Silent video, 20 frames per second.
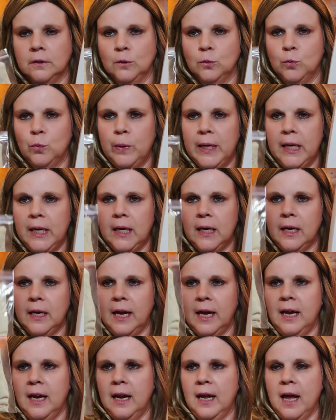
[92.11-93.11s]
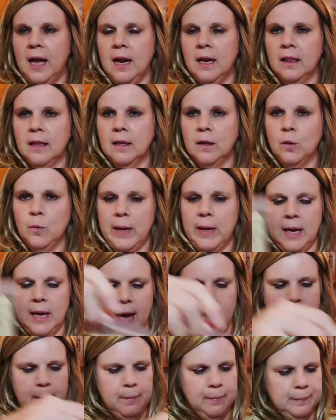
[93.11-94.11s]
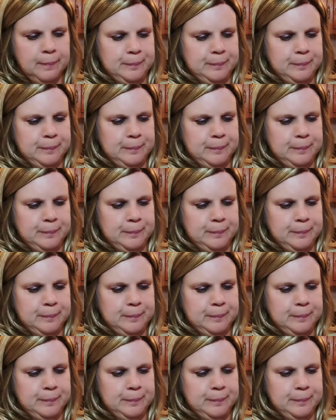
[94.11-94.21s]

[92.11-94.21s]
wig and I got a little wig cap.